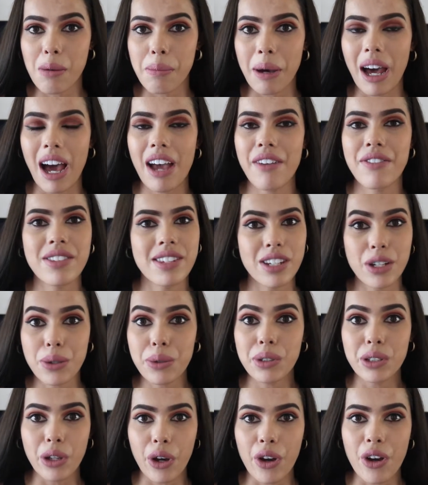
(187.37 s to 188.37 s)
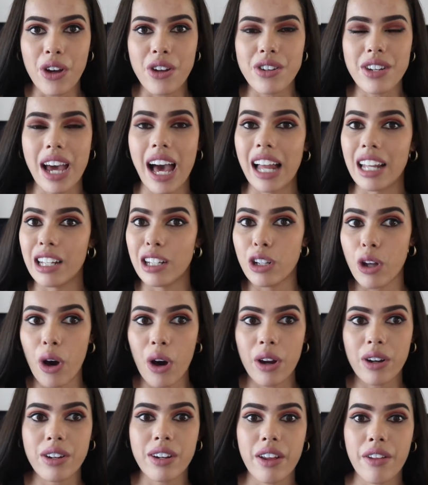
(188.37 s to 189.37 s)
but I've still learned a
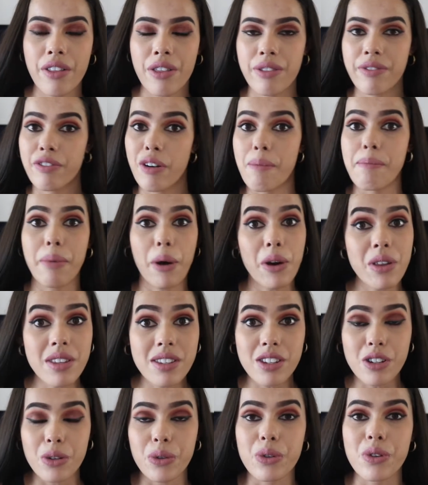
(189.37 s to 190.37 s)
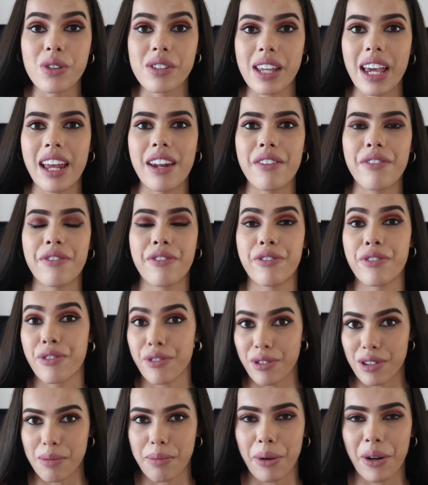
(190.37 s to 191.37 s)
lot from both stores and
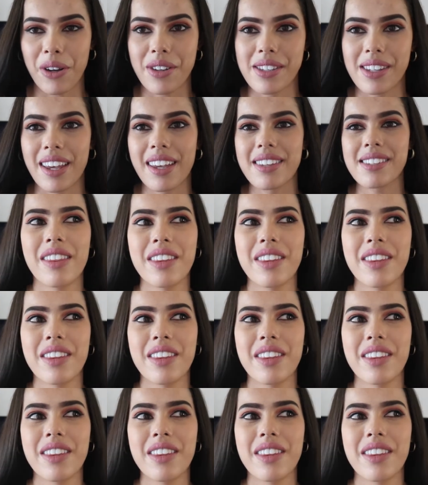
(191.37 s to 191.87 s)
through the process.